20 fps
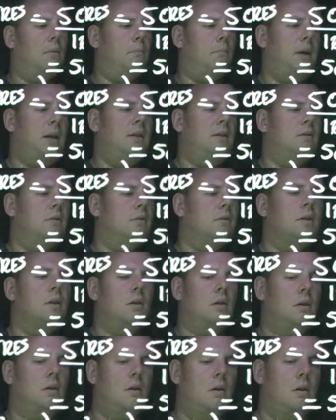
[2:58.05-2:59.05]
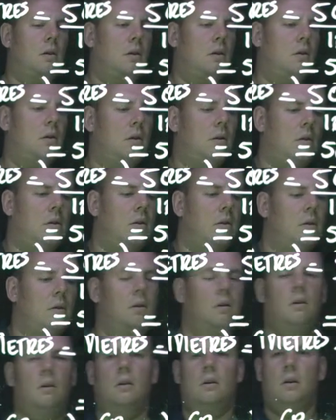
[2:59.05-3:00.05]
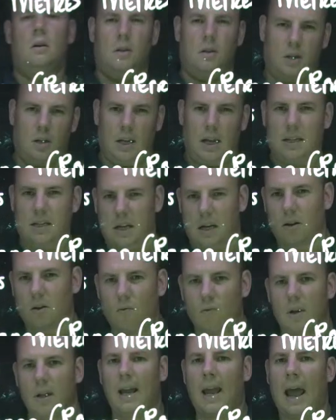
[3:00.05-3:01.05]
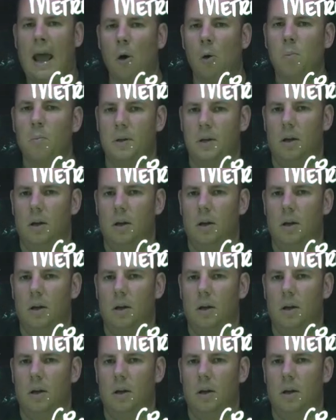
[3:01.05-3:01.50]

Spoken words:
metres. So that's going to really help